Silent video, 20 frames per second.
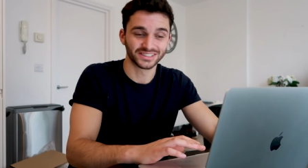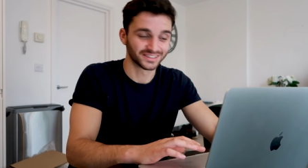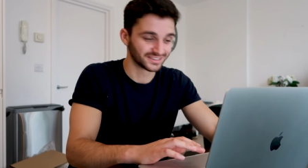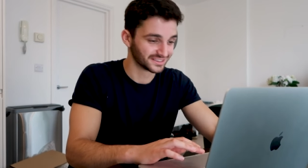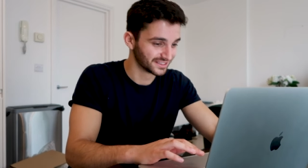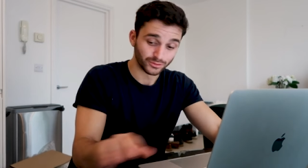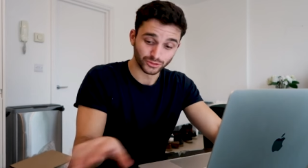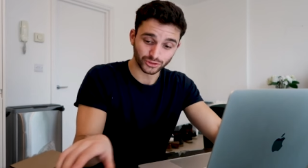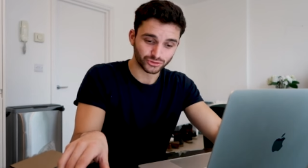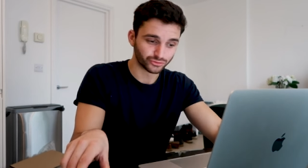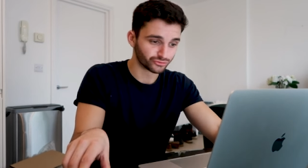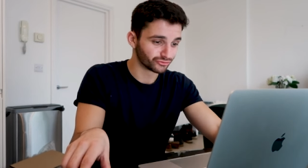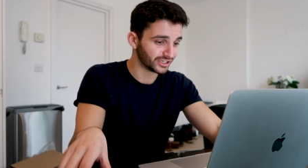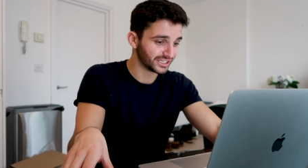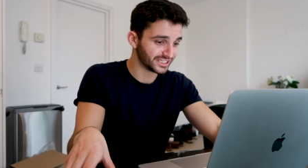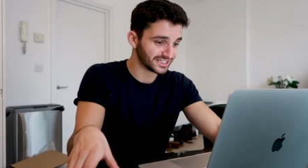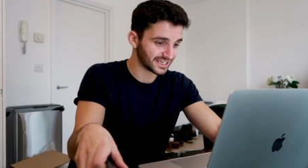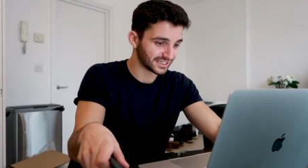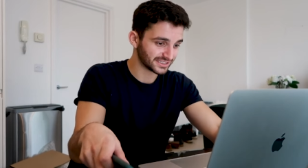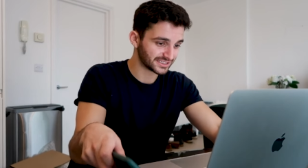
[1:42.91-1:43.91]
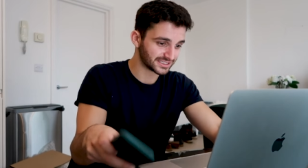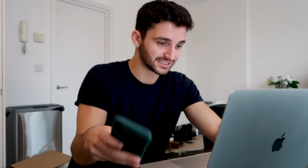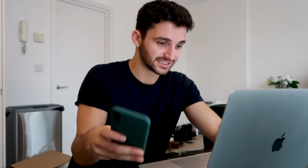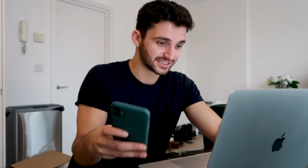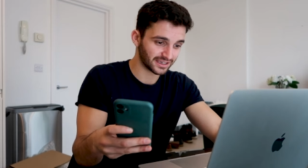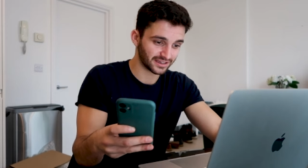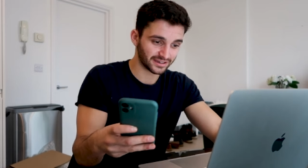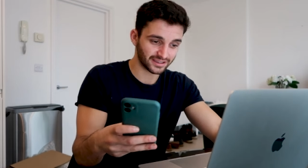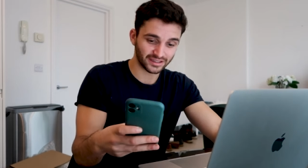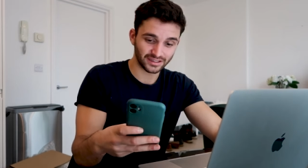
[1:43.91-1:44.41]
It's also really nice to
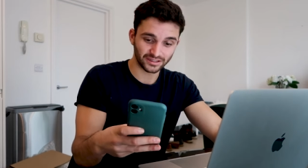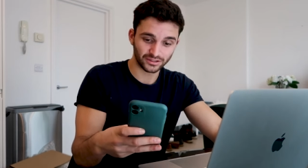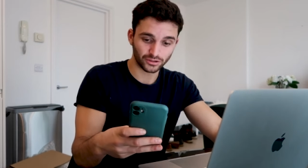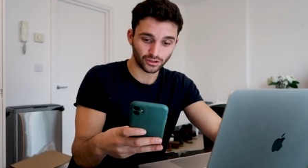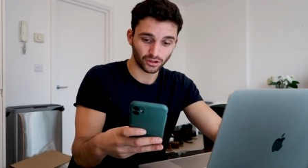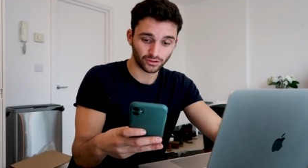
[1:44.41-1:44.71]
get a